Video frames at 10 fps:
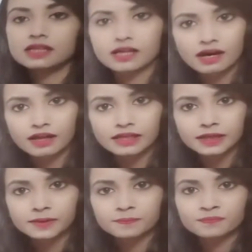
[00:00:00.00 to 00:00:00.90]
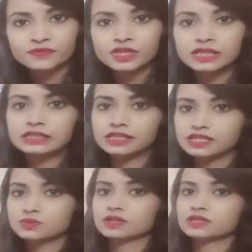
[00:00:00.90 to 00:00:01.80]
garlic.
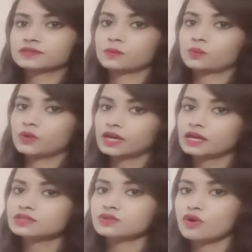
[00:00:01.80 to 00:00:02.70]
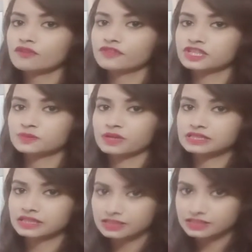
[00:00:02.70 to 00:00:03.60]
These were some ways of
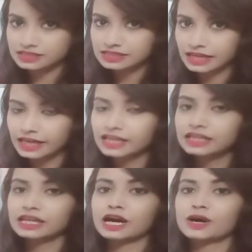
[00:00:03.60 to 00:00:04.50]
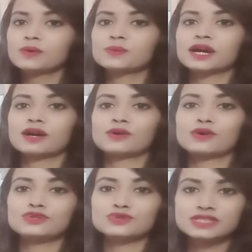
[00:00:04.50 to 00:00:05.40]
expressing dislike. Now we are
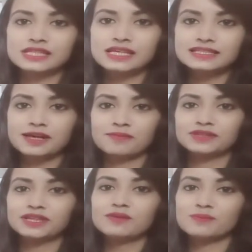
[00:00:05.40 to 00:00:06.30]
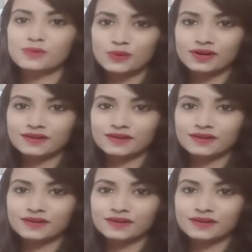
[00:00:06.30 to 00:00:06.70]
going to see something more.